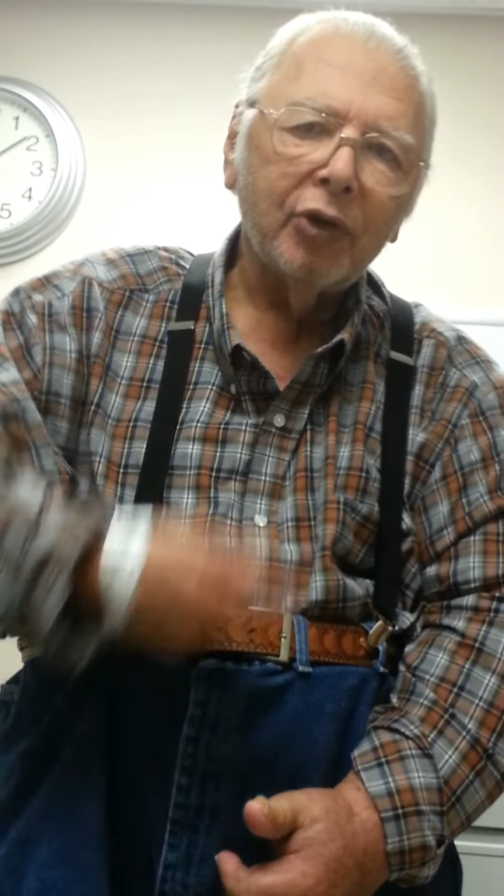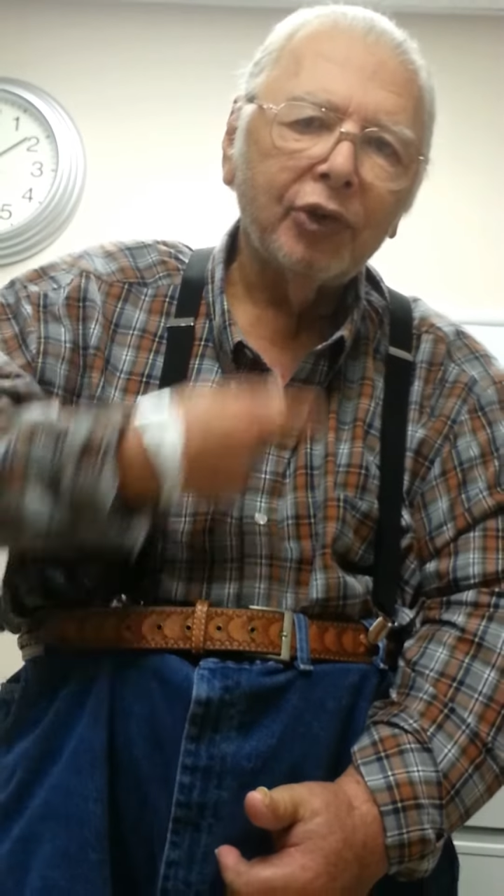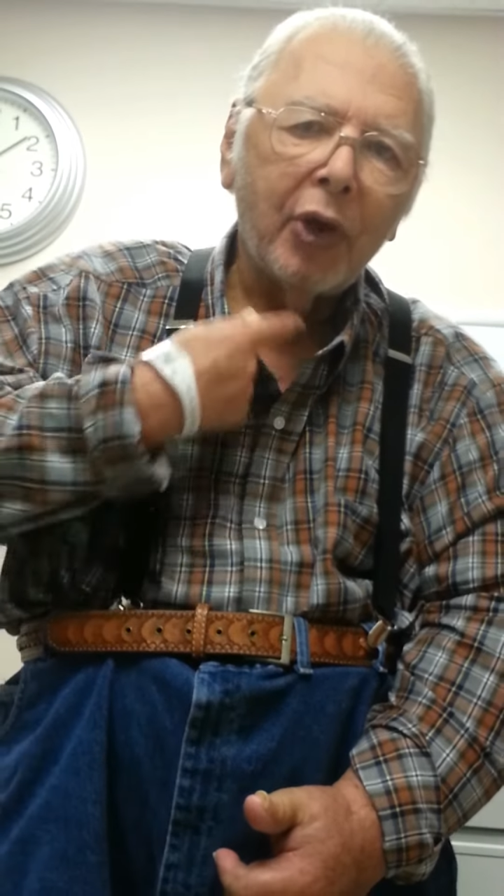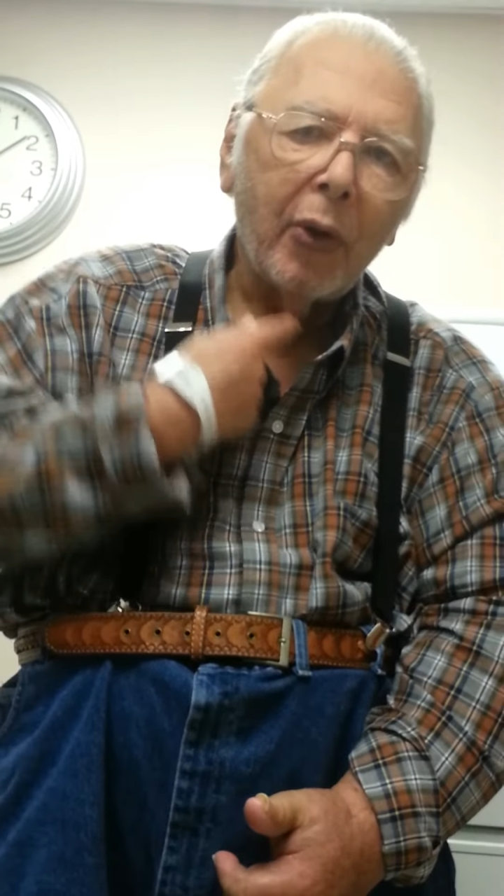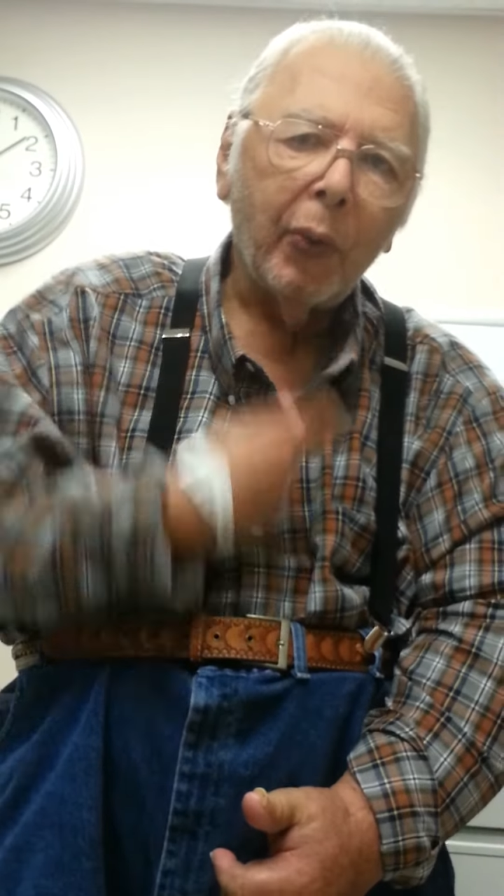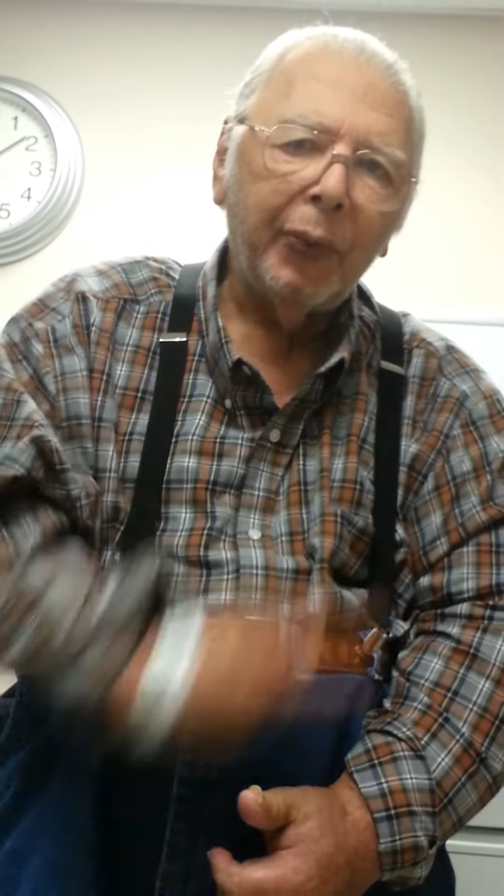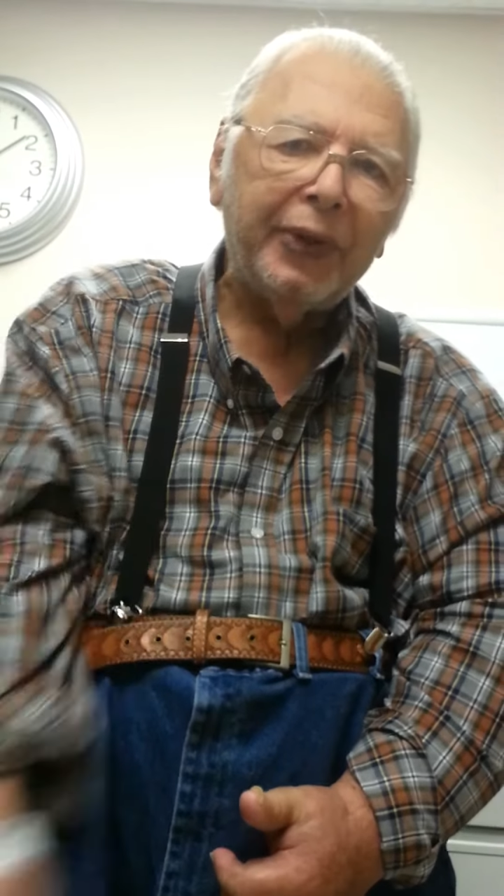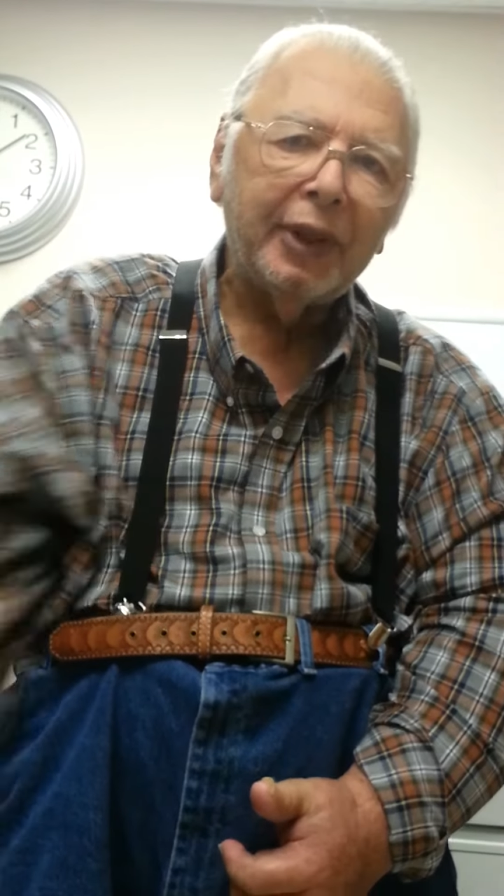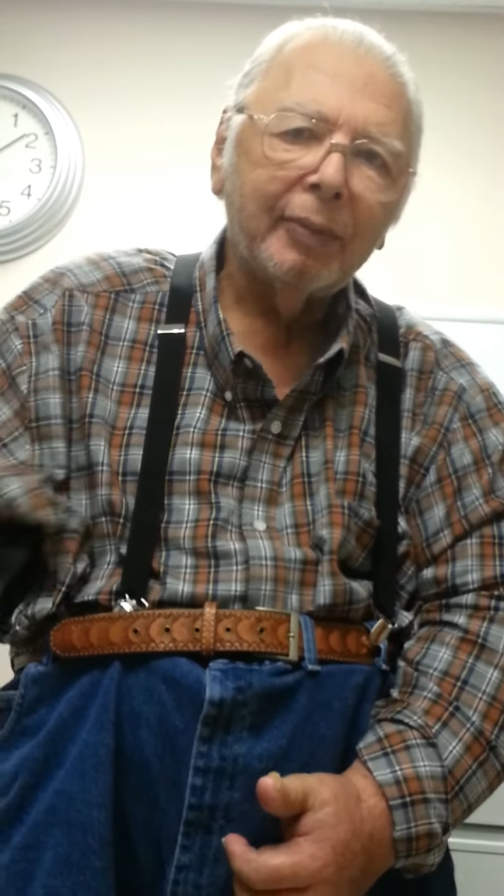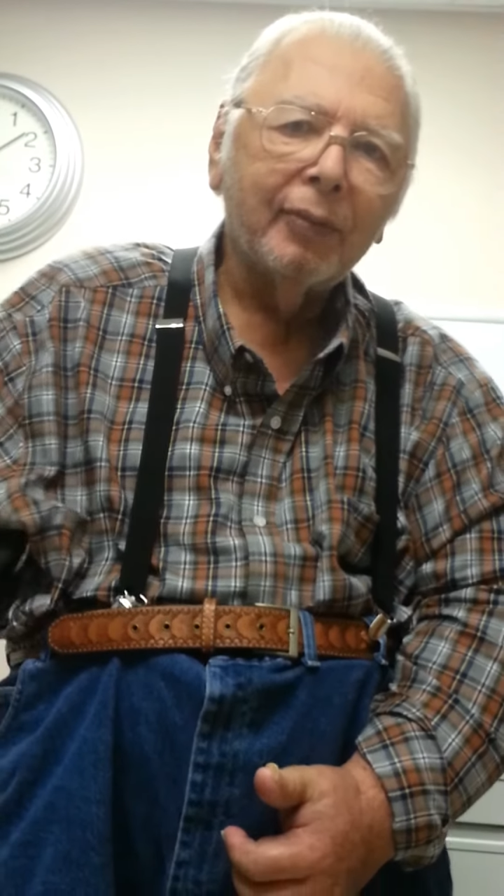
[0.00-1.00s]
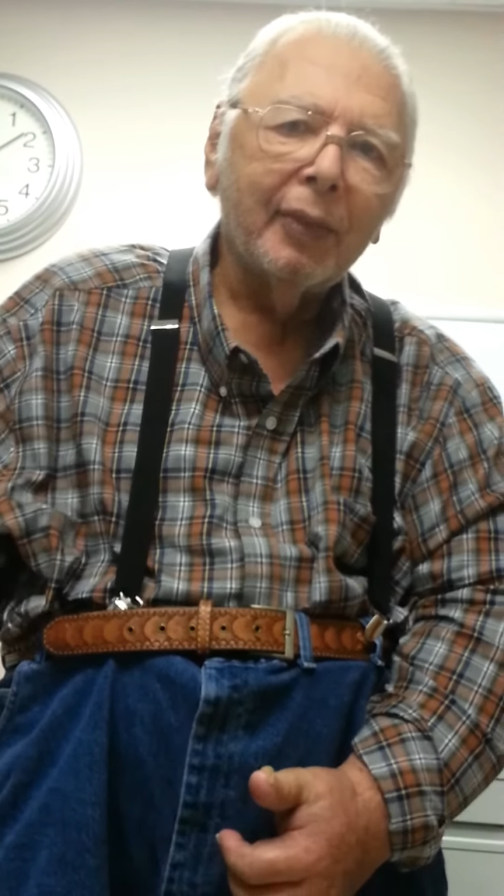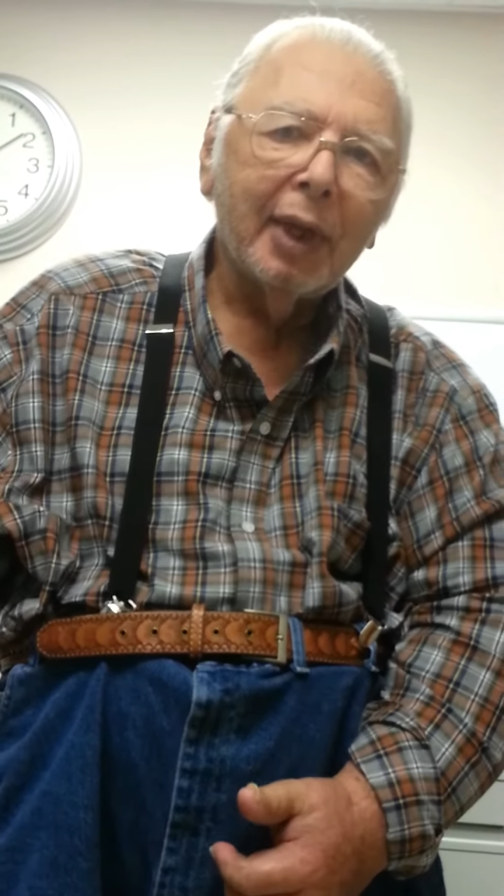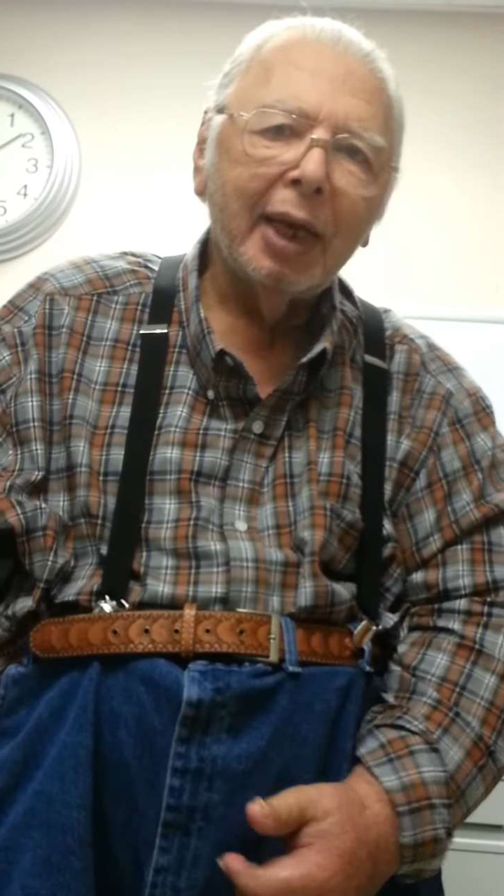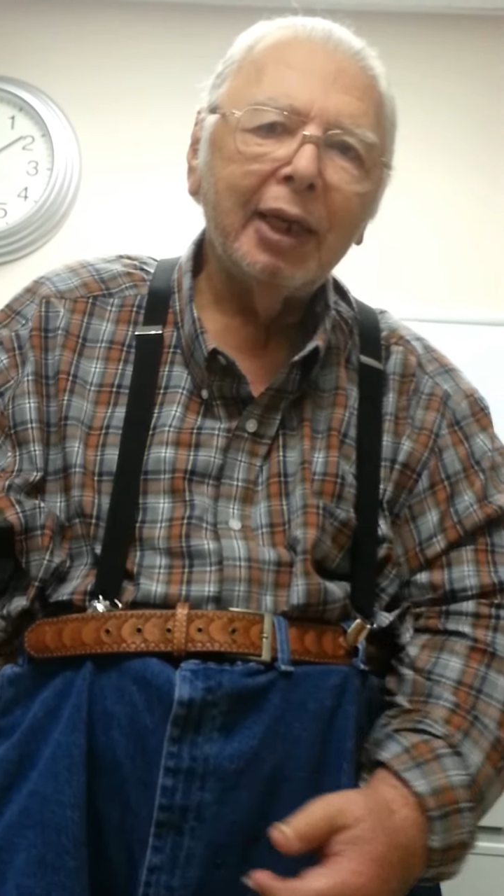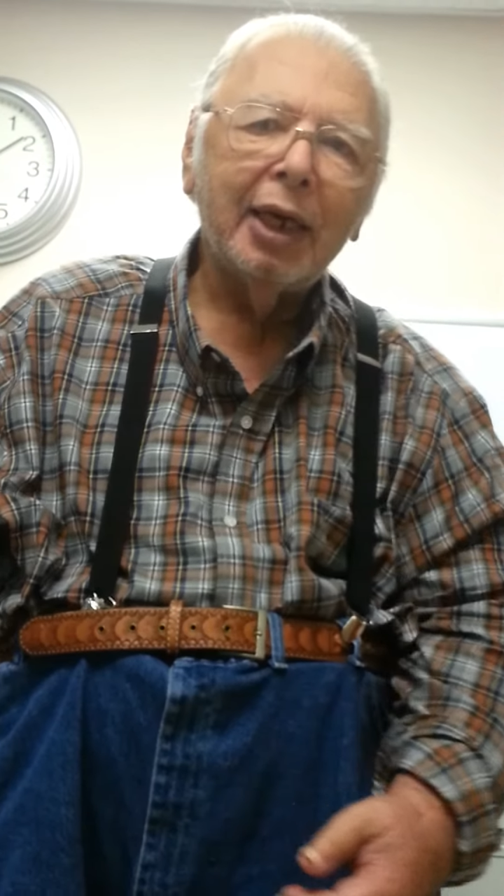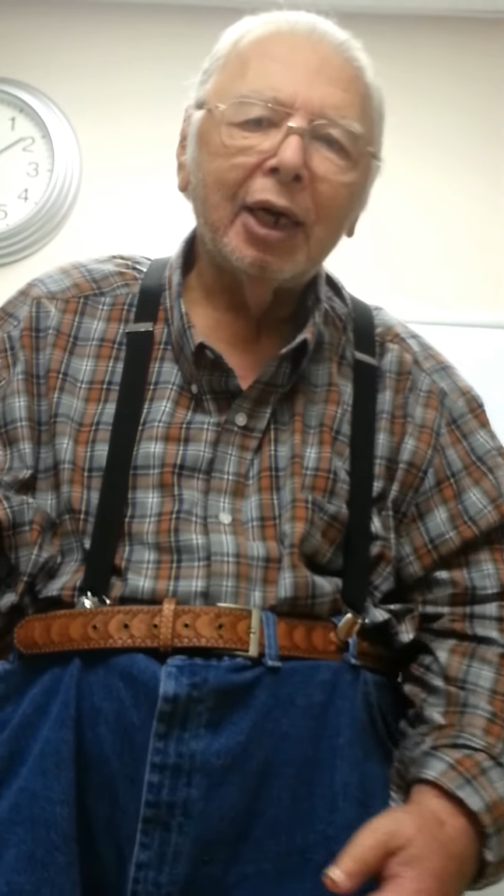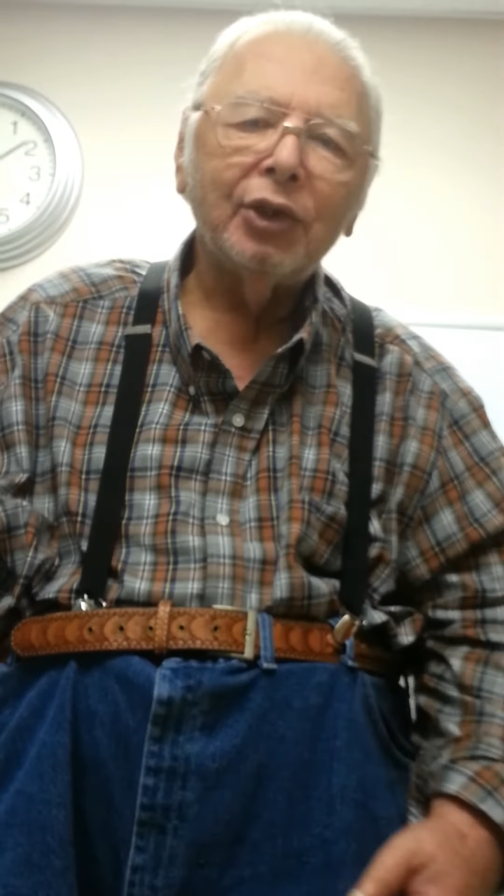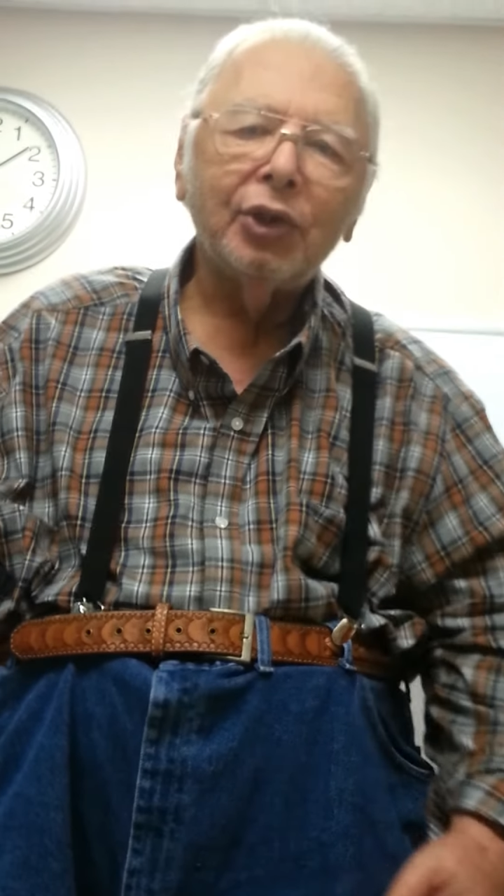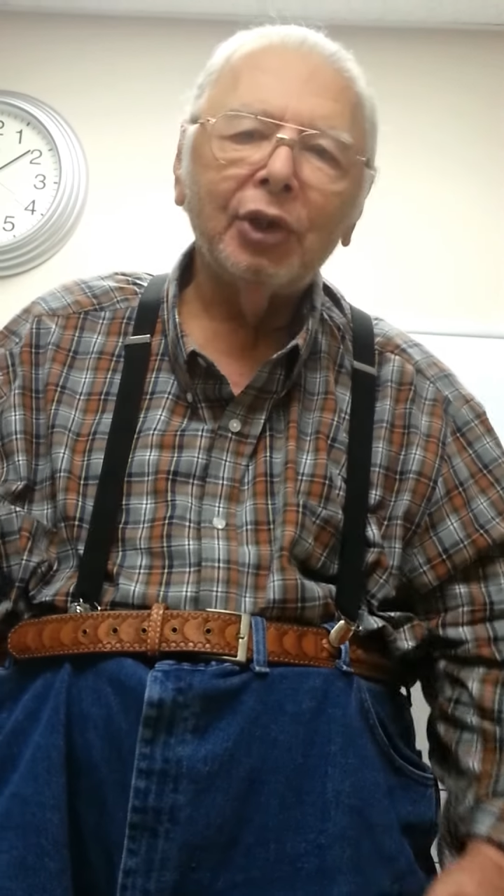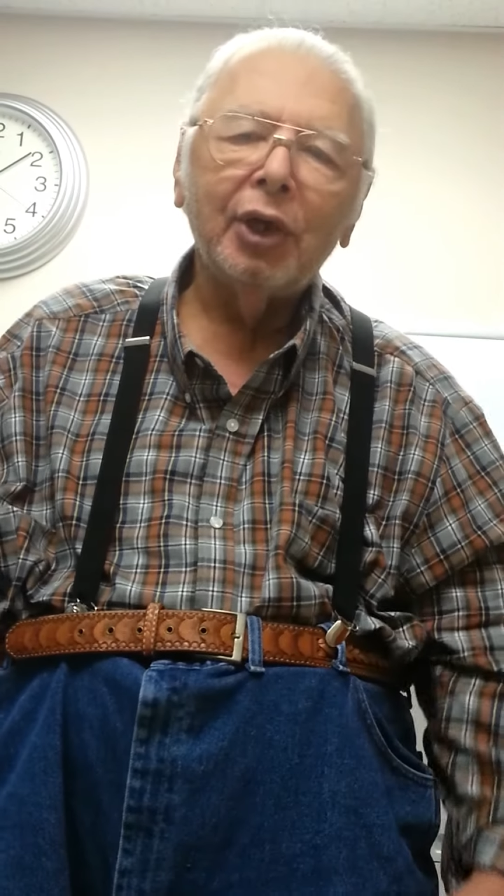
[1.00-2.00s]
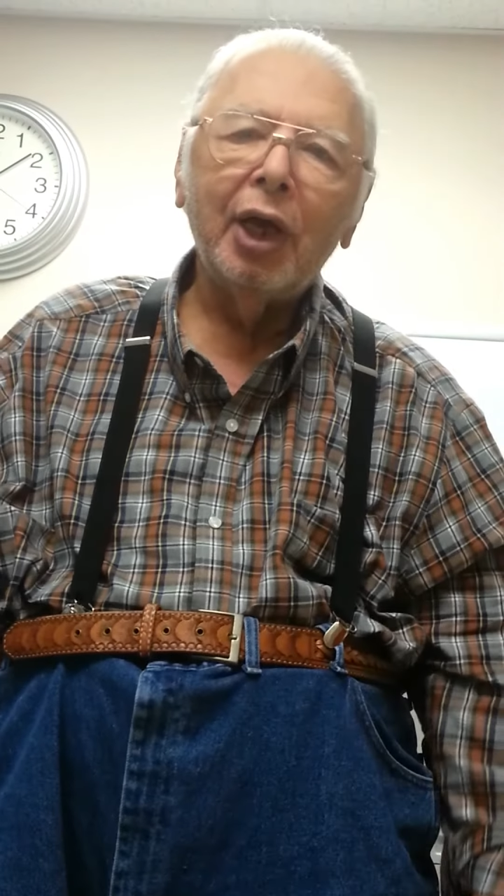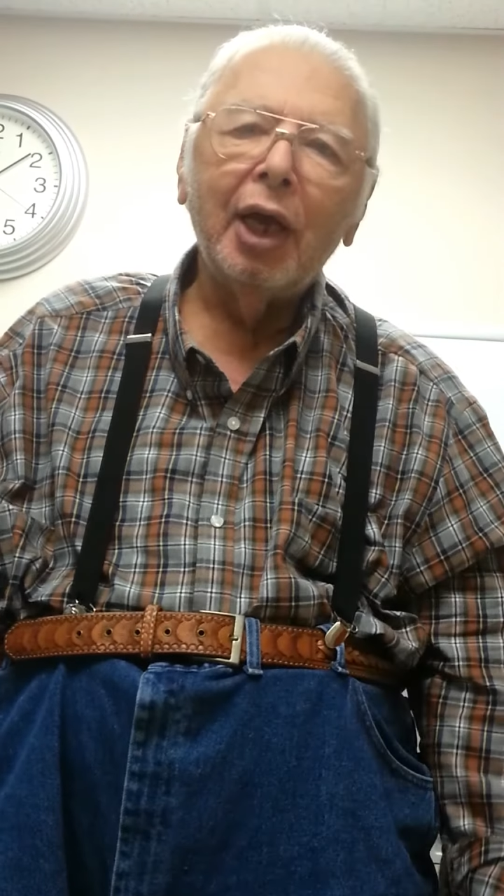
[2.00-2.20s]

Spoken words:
goes and he cuts the